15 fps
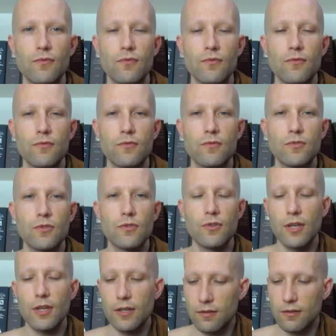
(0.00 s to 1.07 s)
So you
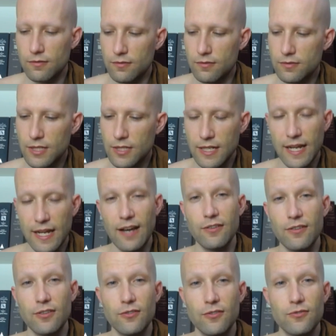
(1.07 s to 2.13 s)
can sit down
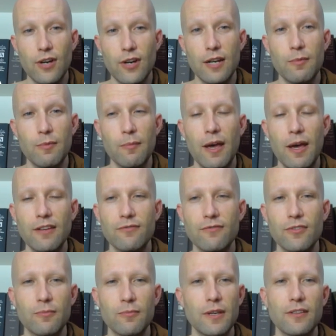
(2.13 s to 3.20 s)
and try to be mindful,
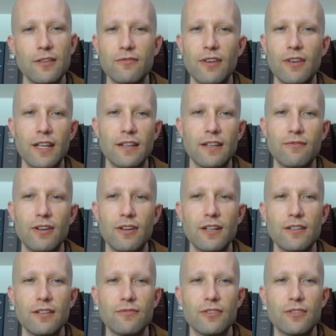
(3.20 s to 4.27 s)
but you'll find it very
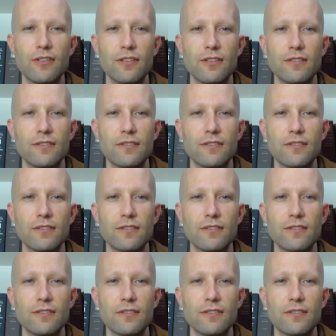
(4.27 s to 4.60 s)
difficult